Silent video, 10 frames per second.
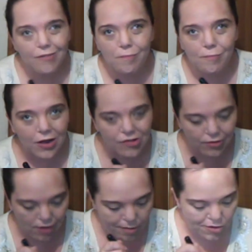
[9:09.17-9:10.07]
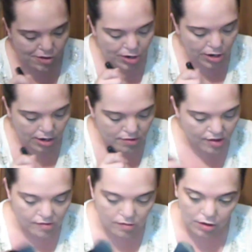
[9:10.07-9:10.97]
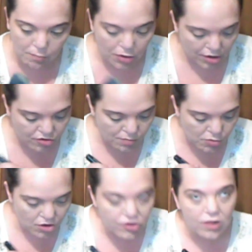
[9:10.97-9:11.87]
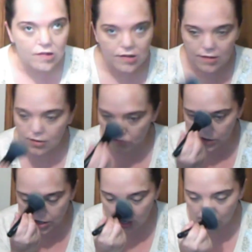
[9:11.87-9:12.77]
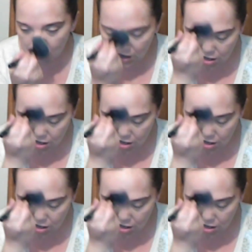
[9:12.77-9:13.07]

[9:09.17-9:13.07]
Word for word: that just bugs the crap out of mean that it says complexion brush because it's not really.